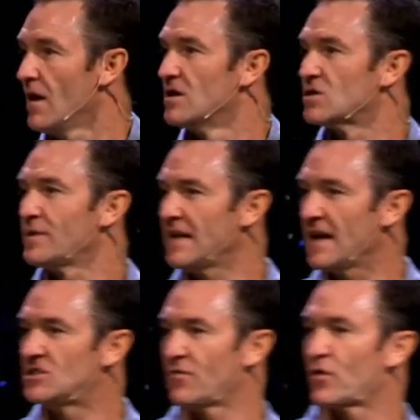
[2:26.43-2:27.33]
So at the
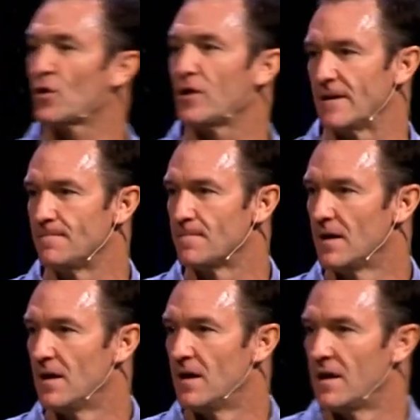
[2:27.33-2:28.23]
age of 30,
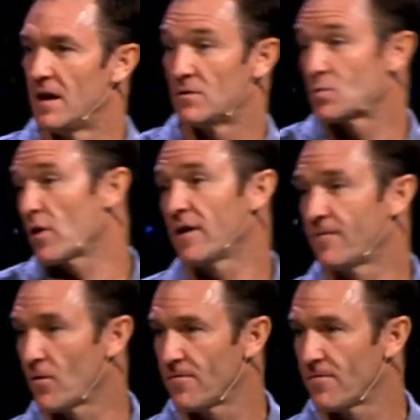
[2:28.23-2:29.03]
he was working for